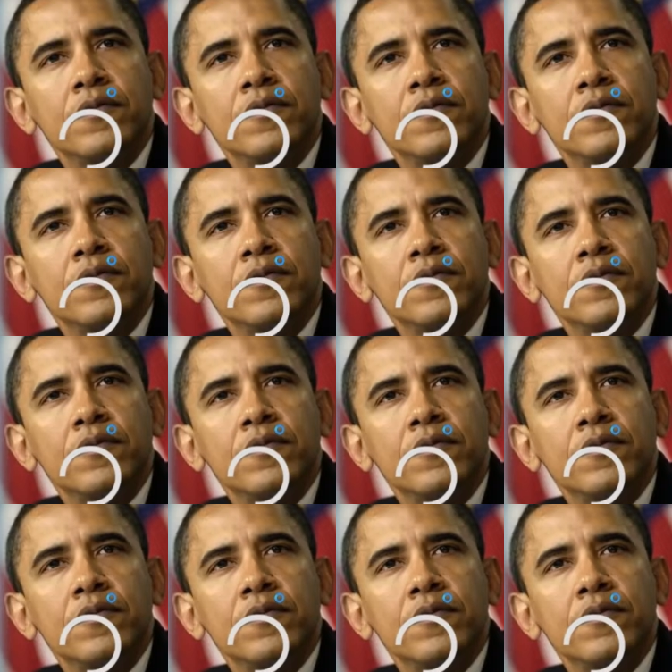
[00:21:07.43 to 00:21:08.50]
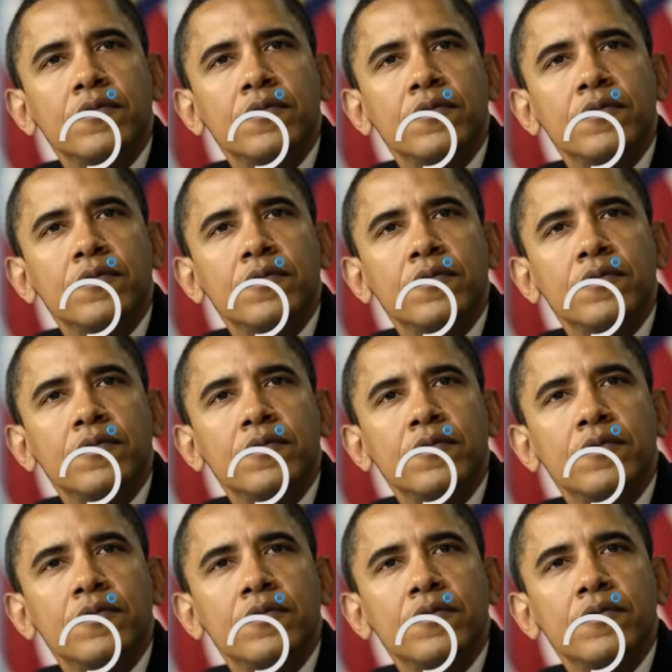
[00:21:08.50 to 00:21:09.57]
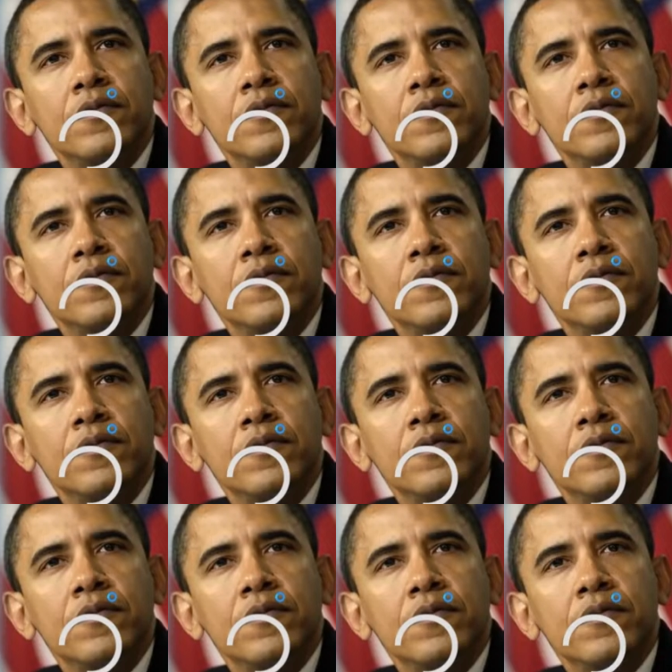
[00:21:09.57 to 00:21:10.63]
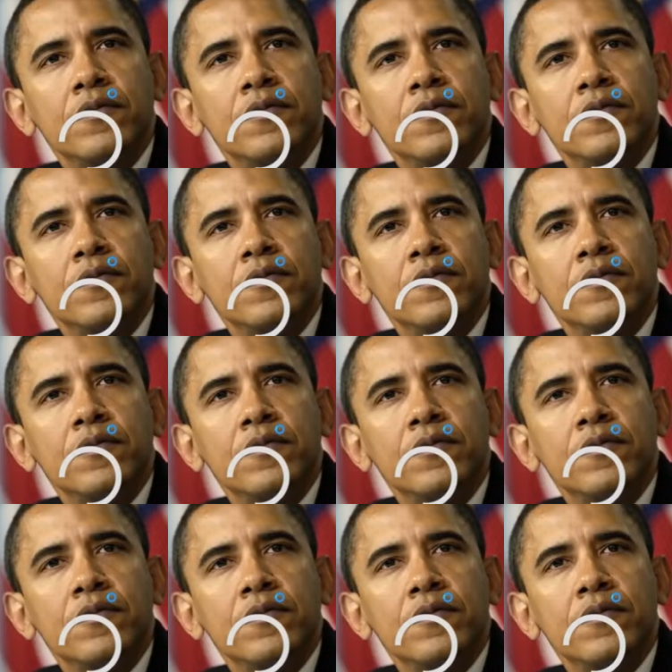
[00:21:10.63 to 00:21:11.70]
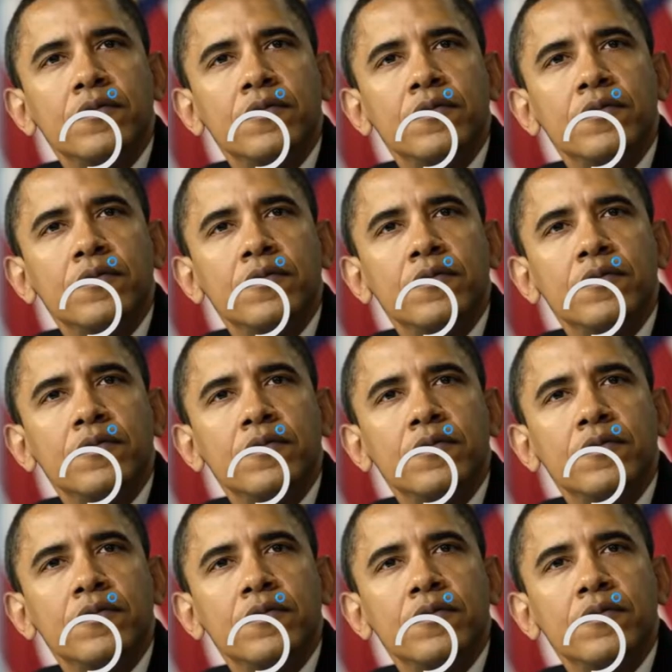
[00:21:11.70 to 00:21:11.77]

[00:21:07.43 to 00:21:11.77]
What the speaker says: [no speech]